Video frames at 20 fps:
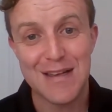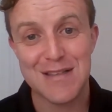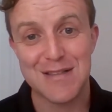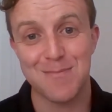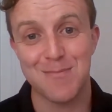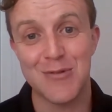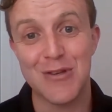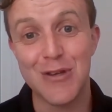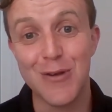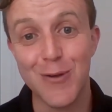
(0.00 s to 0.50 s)

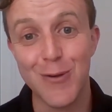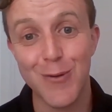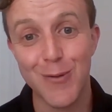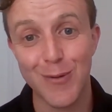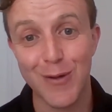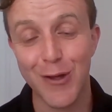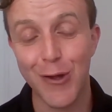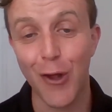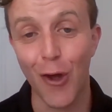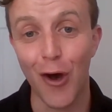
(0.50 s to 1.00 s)
new
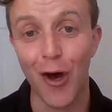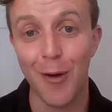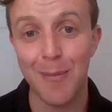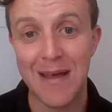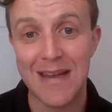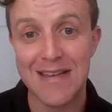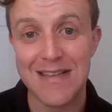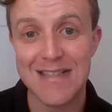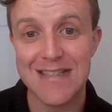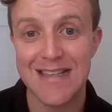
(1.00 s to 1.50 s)

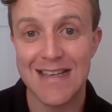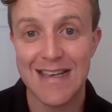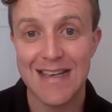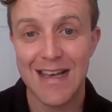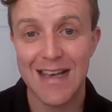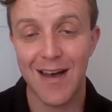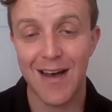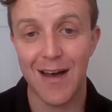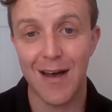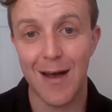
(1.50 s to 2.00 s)
garments.
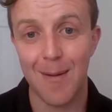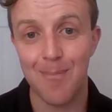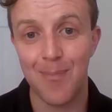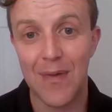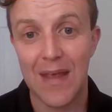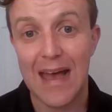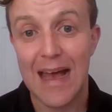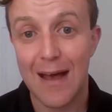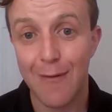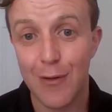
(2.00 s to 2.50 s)

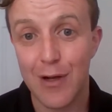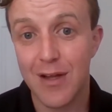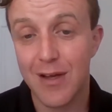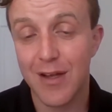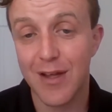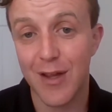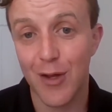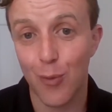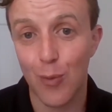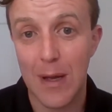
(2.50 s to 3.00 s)
Have a
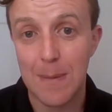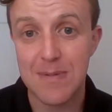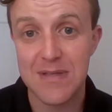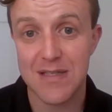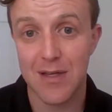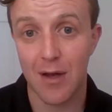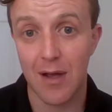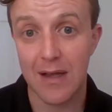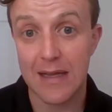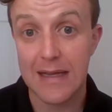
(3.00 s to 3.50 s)
look at the
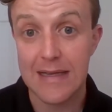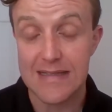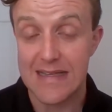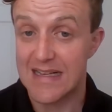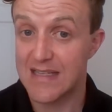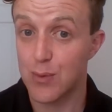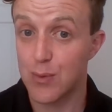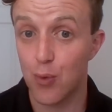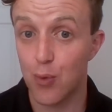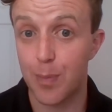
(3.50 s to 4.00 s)
website, because
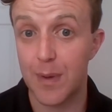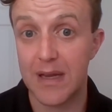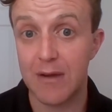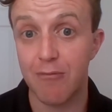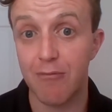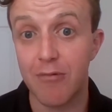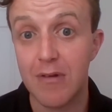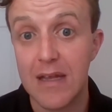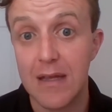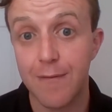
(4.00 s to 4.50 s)
that's all
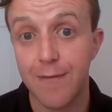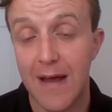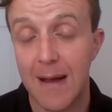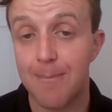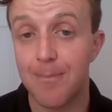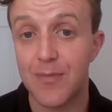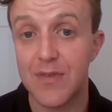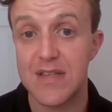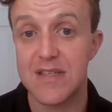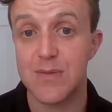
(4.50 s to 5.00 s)
been
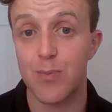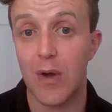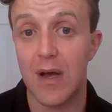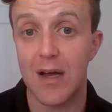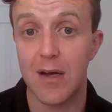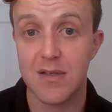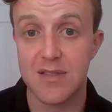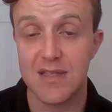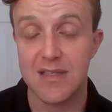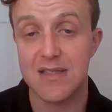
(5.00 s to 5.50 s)
revamped as
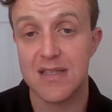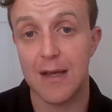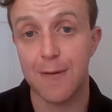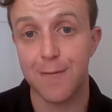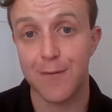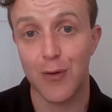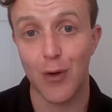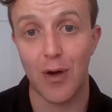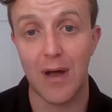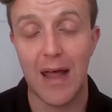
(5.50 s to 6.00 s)
well. So
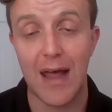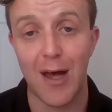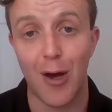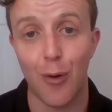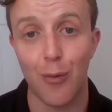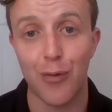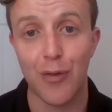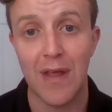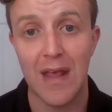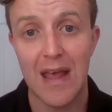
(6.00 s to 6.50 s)

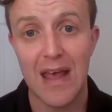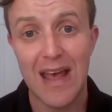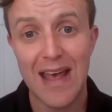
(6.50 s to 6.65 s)
sif.health.